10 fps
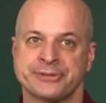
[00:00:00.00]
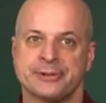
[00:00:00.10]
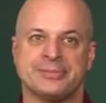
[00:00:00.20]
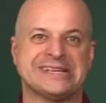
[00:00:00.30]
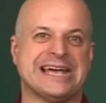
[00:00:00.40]

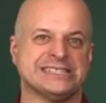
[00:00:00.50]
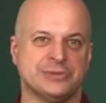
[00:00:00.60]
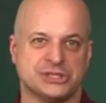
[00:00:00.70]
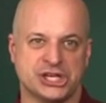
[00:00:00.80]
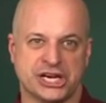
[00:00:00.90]

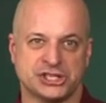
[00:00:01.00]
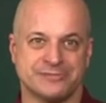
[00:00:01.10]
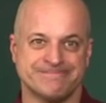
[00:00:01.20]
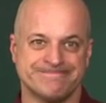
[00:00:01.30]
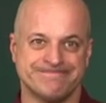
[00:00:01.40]
Potassium injection
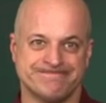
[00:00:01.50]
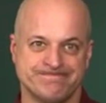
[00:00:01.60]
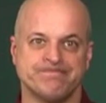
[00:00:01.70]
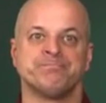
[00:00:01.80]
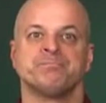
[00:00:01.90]

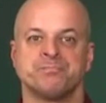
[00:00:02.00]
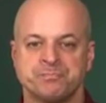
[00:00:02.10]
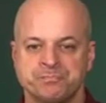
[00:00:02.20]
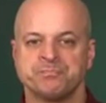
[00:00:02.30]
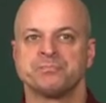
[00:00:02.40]

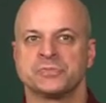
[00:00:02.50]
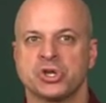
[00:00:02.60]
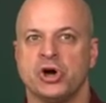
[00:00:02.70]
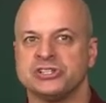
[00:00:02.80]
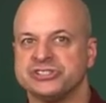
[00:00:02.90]

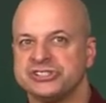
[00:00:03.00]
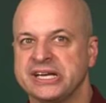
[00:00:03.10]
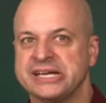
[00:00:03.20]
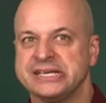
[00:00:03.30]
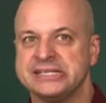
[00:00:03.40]
causes a
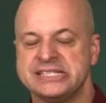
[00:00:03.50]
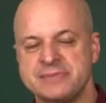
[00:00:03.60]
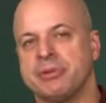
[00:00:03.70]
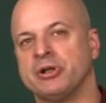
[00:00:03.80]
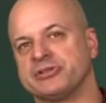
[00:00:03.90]

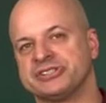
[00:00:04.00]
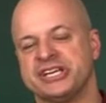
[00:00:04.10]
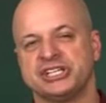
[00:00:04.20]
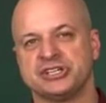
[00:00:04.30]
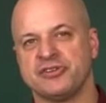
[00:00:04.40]

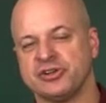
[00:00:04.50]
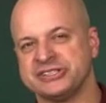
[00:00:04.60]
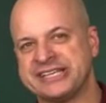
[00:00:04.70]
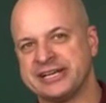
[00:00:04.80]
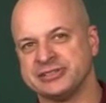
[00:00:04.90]
depolarization of all the
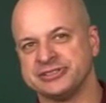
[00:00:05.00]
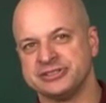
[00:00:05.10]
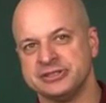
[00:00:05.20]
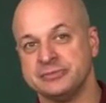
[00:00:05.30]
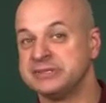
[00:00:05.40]
cells.
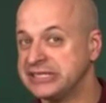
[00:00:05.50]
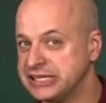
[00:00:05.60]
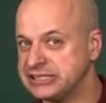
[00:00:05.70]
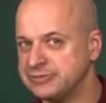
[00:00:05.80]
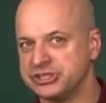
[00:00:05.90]

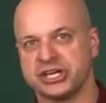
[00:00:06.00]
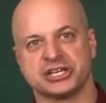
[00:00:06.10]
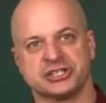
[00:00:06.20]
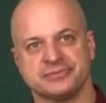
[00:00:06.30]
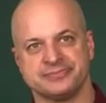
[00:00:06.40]
potassium
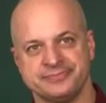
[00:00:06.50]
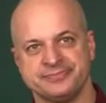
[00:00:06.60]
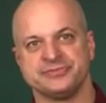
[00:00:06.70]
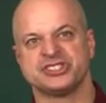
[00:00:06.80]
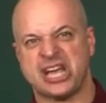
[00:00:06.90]
injection.
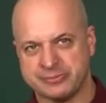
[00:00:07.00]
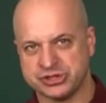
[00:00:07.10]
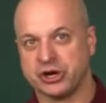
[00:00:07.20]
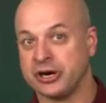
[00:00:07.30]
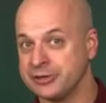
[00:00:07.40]
Stops
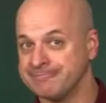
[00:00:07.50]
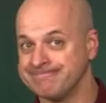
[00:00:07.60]
the heart.